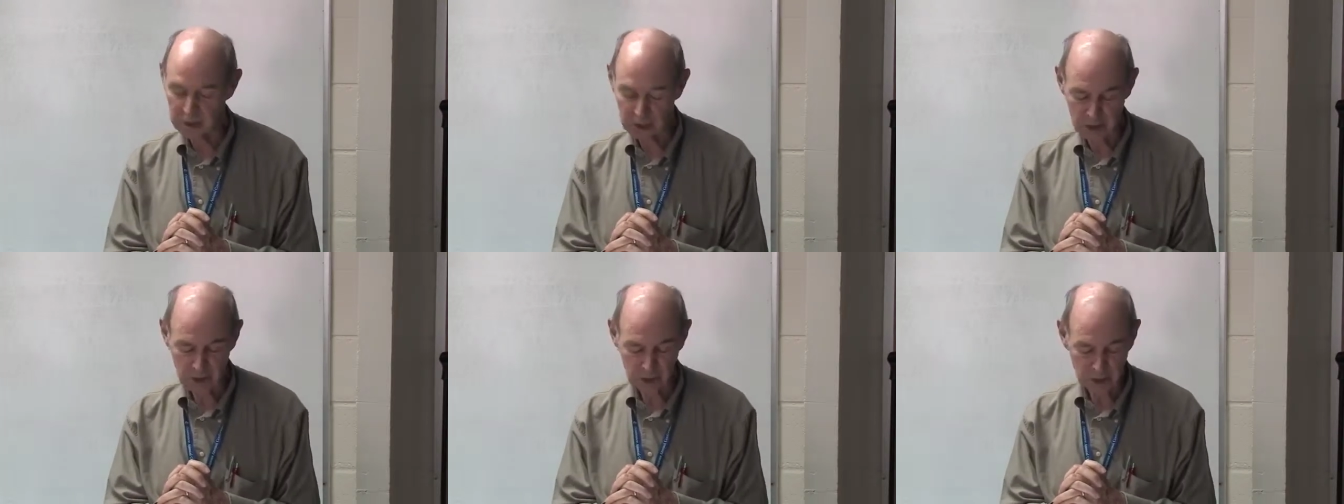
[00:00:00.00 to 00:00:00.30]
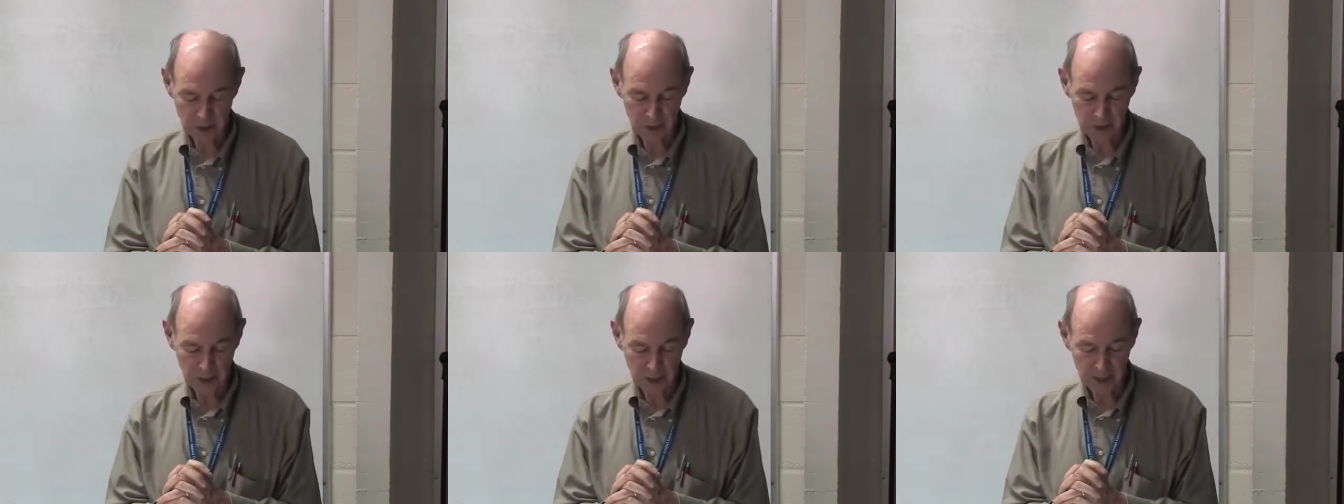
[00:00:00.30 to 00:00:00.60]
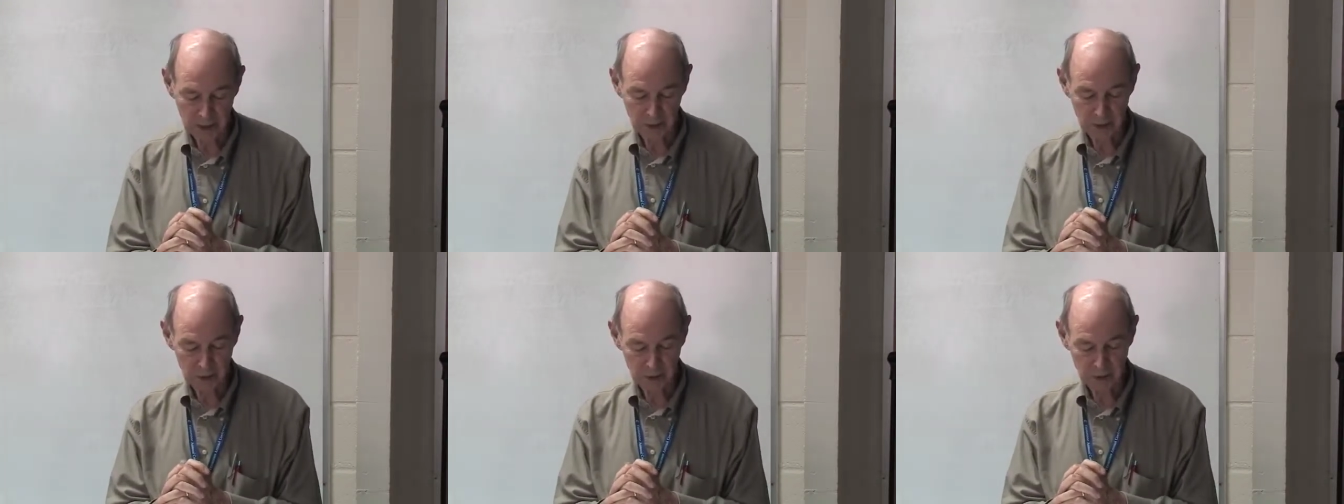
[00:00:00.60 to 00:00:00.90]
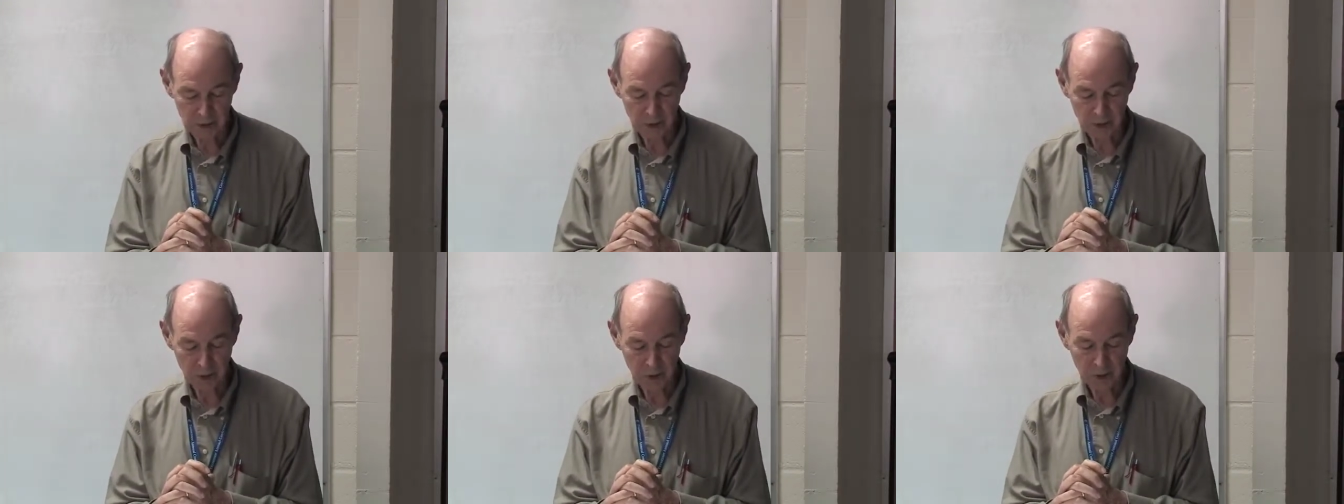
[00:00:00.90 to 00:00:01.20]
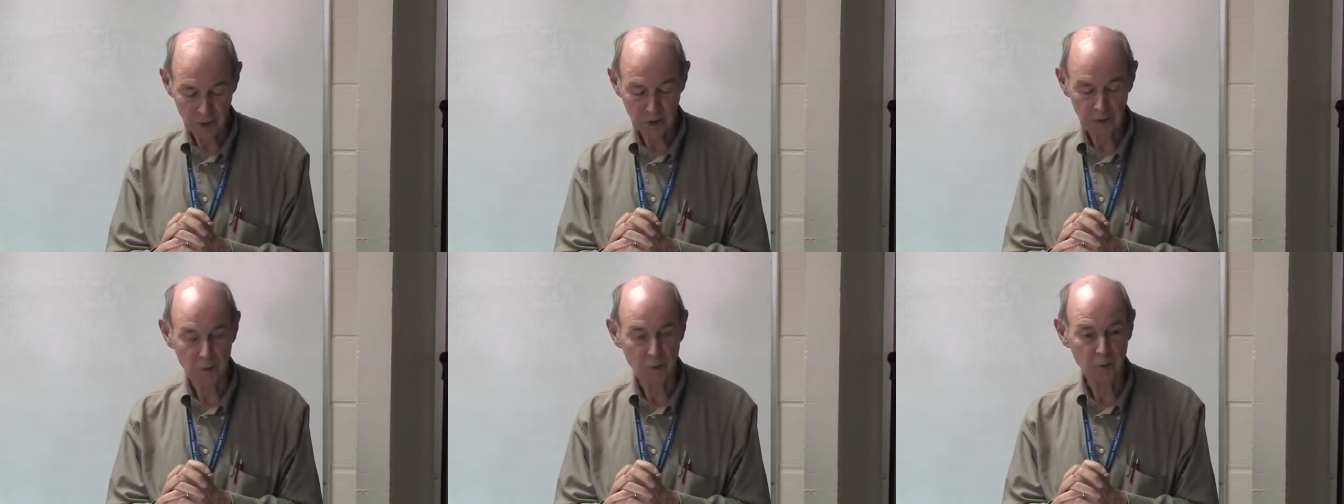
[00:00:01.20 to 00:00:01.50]
It's the test
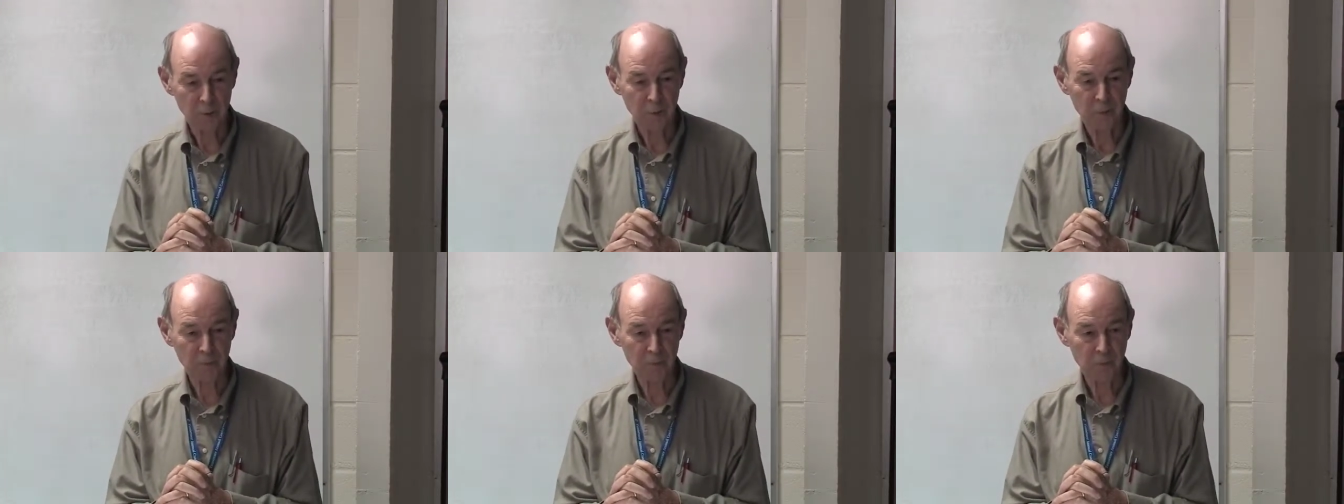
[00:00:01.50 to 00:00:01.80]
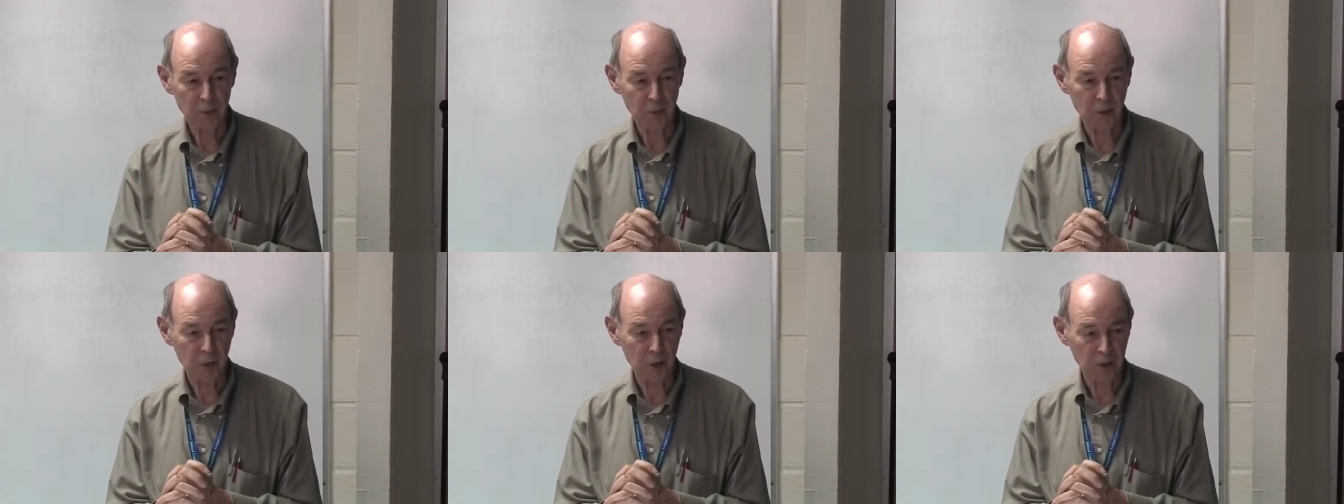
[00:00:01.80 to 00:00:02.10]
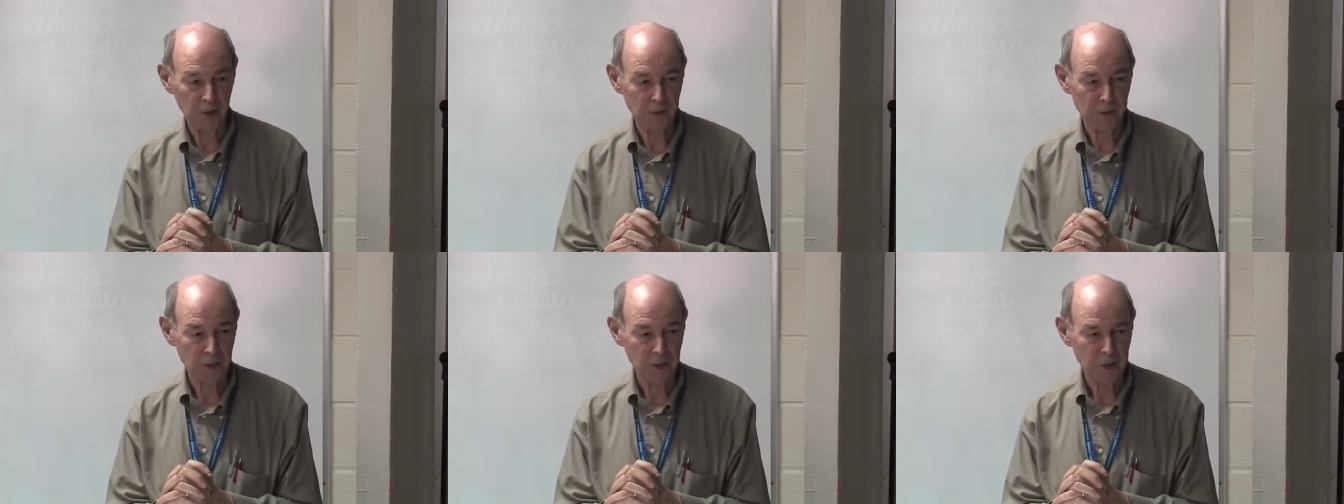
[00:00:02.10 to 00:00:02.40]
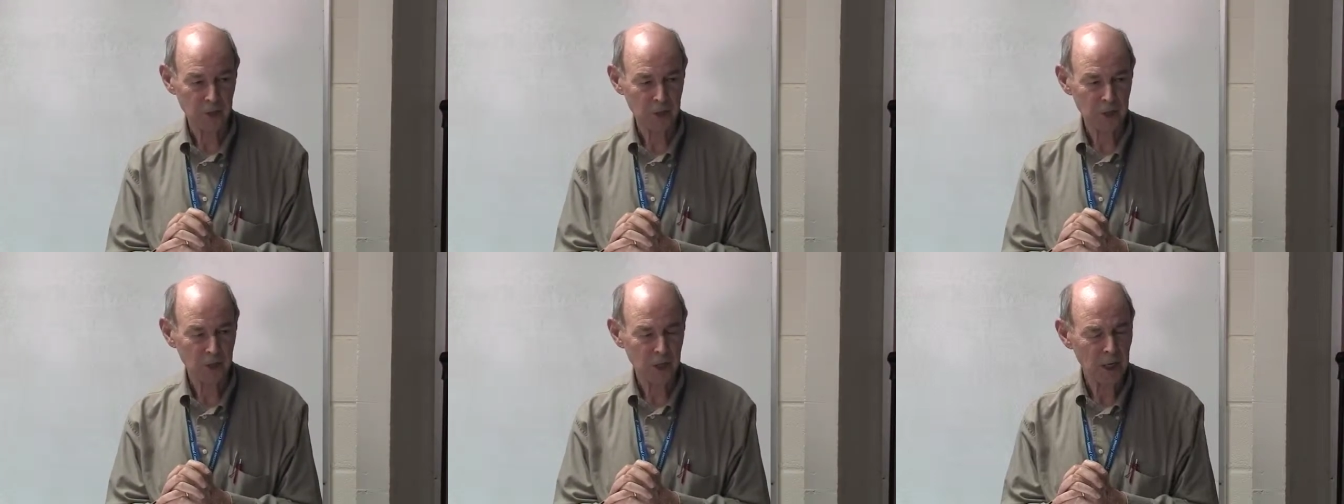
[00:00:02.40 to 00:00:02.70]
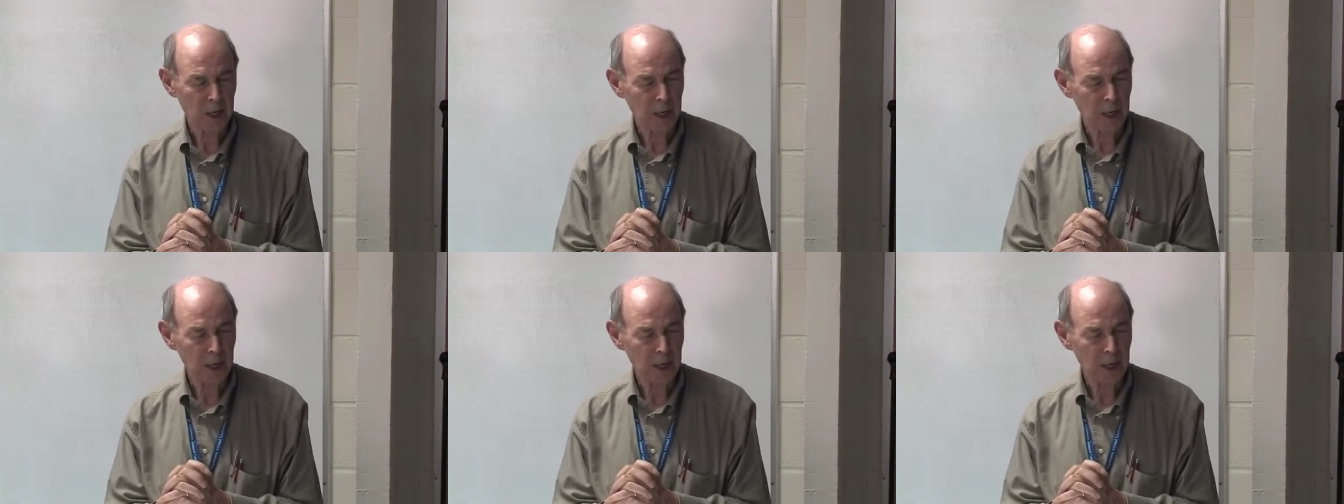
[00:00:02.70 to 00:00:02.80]
and norm for all of these.